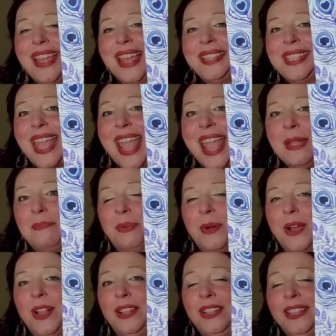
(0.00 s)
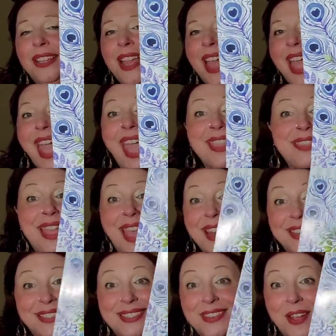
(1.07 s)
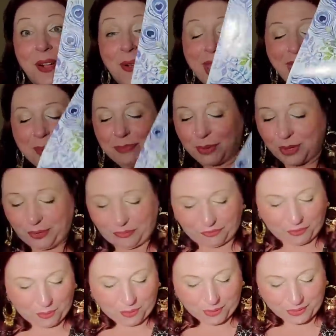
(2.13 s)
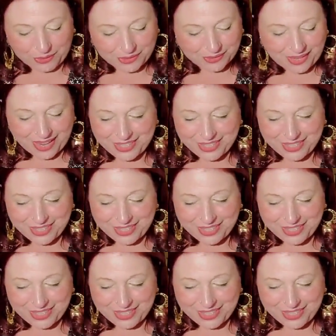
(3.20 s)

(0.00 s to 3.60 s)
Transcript: That's April and that is no April Fools.